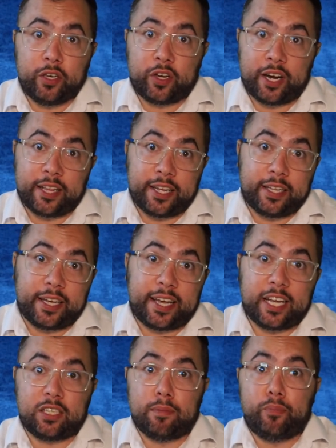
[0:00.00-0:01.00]
You're gonna take the
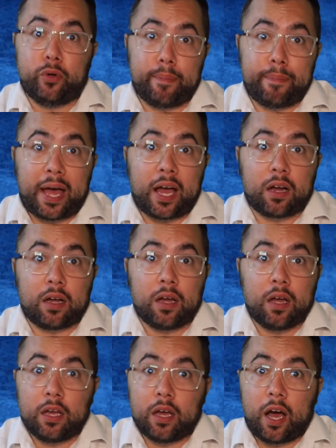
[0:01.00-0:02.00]
case and put it back
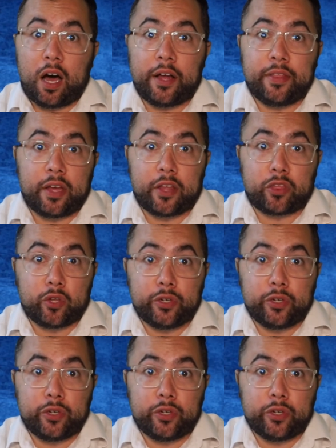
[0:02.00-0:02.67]
on the